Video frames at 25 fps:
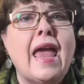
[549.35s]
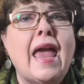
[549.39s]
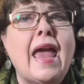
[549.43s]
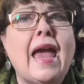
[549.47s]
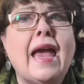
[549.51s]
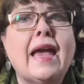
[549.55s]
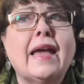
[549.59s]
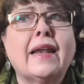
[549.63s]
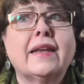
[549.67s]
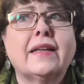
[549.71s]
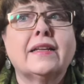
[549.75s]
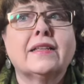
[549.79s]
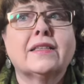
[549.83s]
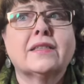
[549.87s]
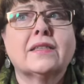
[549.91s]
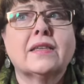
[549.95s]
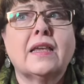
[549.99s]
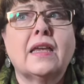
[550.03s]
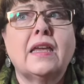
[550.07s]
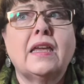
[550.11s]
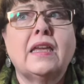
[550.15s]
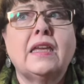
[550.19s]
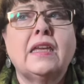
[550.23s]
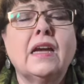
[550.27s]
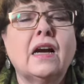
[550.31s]
And it's
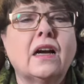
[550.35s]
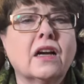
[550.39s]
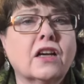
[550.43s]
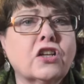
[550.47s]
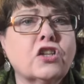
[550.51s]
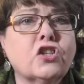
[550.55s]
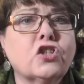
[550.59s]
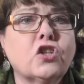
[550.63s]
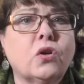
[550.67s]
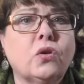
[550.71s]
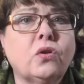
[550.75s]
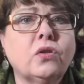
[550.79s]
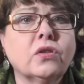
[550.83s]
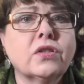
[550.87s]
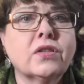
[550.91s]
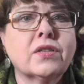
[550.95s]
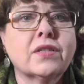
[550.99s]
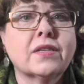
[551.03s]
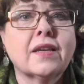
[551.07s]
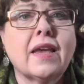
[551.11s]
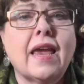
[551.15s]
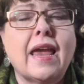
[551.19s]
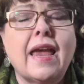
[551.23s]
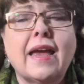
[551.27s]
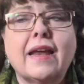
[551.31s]
young
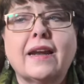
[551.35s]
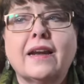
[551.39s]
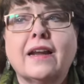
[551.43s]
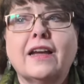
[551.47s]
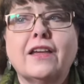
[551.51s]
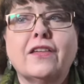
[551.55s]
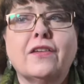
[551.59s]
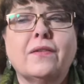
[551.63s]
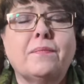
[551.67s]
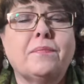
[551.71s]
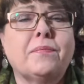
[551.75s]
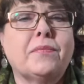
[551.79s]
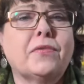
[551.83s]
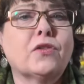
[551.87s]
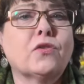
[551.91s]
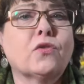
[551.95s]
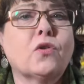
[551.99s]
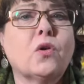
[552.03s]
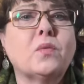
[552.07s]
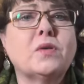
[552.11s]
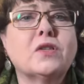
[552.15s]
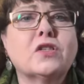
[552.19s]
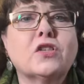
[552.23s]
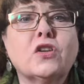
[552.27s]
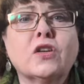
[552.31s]
adults. And they're
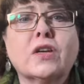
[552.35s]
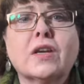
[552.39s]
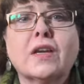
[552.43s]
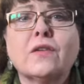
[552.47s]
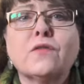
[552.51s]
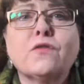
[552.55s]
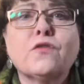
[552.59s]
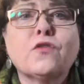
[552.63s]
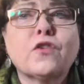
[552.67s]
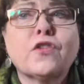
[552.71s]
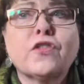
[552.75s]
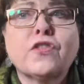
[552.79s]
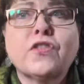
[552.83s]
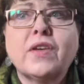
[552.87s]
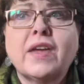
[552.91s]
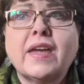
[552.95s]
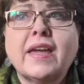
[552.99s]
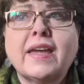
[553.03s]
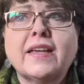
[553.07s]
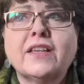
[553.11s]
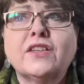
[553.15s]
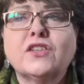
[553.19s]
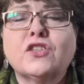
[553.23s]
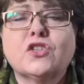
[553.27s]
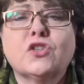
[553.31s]
always looking for
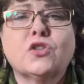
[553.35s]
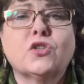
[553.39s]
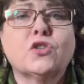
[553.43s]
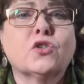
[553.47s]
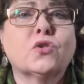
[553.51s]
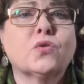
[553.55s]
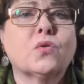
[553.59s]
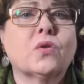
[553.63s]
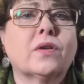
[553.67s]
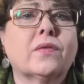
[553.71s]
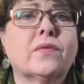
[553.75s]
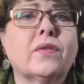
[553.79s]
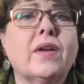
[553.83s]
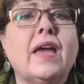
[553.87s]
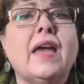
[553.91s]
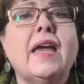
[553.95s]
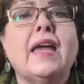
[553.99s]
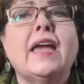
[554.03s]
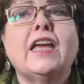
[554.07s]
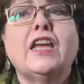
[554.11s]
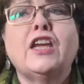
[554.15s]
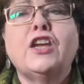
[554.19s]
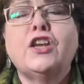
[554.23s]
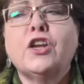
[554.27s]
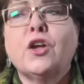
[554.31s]
things to sort of,
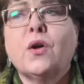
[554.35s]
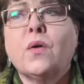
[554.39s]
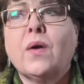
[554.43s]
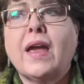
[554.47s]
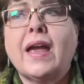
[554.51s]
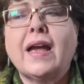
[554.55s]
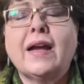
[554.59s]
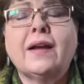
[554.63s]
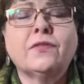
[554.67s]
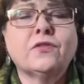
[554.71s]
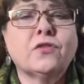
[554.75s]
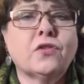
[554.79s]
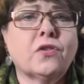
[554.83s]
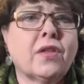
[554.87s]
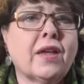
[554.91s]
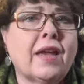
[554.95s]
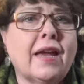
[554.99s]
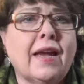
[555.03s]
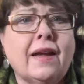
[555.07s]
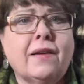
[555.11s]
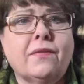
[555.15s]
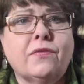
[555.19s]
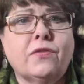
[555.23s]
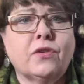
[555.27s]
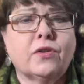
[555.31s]
you know, after they
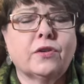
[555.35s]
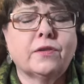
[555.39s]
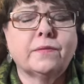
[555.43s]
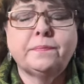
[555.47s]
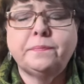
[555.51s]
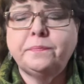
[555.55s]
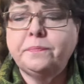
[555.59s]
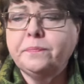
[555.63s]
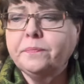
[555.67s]
have their